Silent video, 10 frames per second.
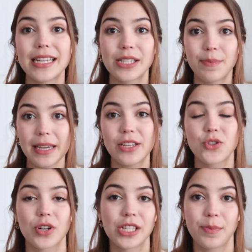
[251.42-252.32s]
is be
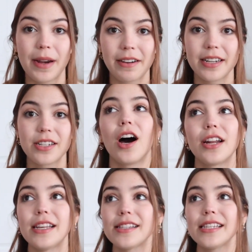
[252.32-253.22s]
transparent.
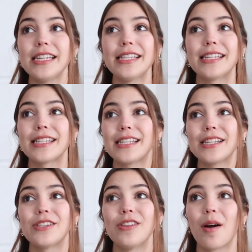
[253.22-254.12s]
Honestly, this
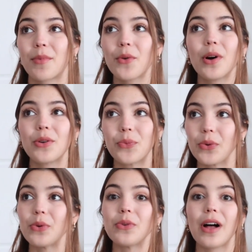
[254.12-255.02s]
is number one
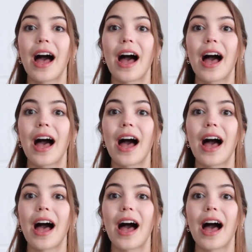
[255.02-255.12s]
rule.